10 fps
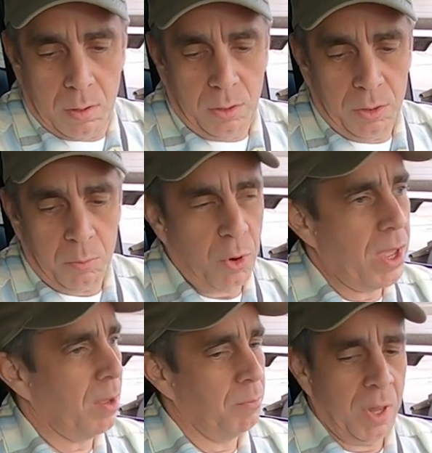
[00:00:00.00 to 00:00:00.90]
on the
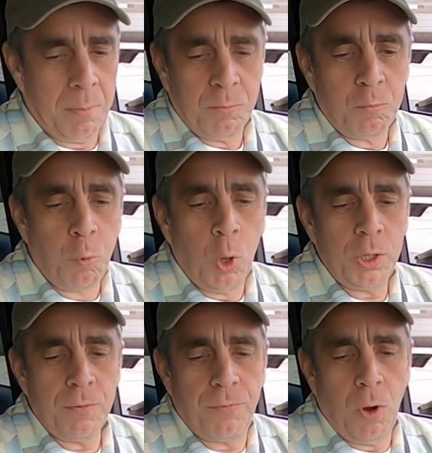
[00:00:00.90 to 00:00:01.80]
brake. I'm I'm
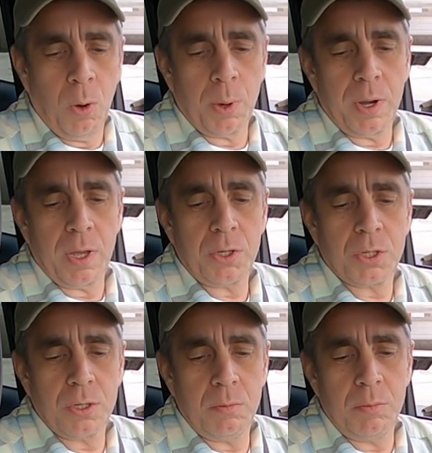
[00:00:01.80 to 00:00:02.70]
rolling forward and I
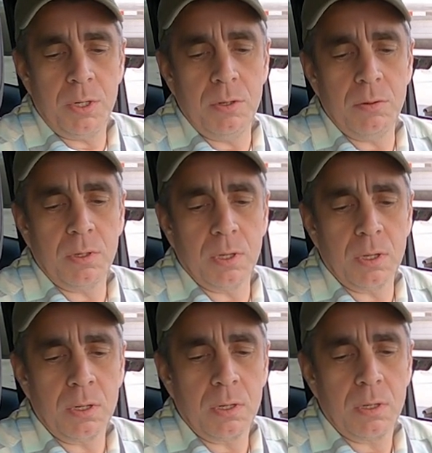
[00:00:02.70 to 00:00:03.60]
shouldn't be doing that.